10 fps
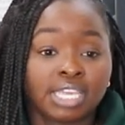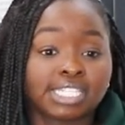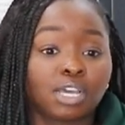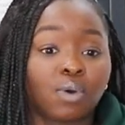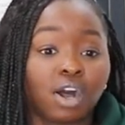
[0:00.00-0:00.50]

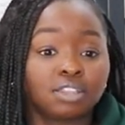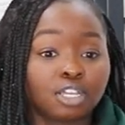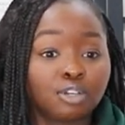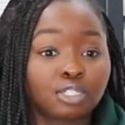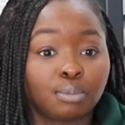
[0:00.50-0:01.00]
So on
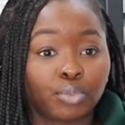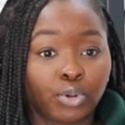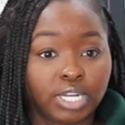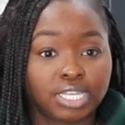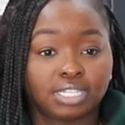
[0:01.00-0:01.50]
those
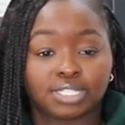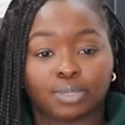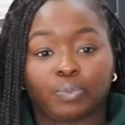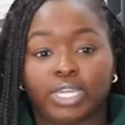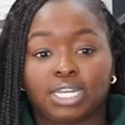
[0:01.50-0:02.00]
mornings
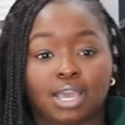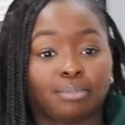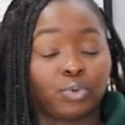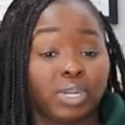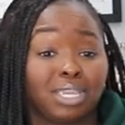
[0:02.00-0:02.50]
when
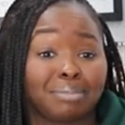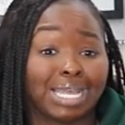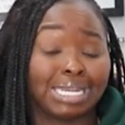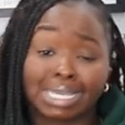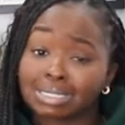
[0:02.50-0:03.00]
I'm going to get my
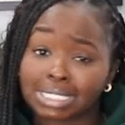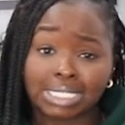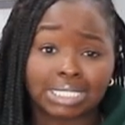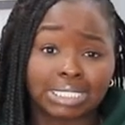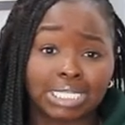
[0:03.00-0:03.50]
nails
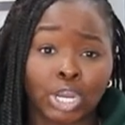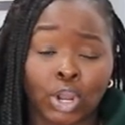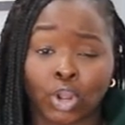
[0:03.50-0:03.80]
done